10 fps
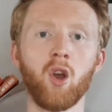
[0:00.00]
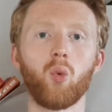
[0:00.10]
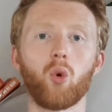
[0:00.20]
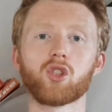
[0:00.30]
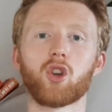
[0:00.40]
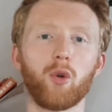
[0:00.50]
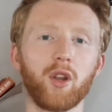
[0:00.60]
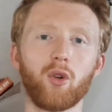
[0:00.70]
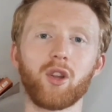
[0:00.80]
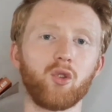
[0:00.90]
what's going
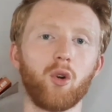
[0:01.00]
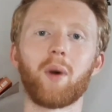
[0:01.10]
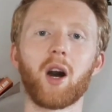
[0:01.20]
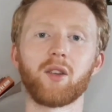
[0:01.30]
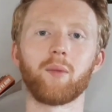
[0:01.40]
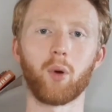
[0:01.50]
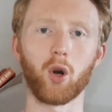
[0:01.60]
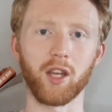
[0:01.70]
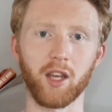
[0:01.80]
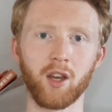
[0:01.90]
on in your mind and
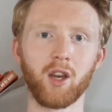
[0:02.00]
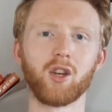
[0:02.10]
body.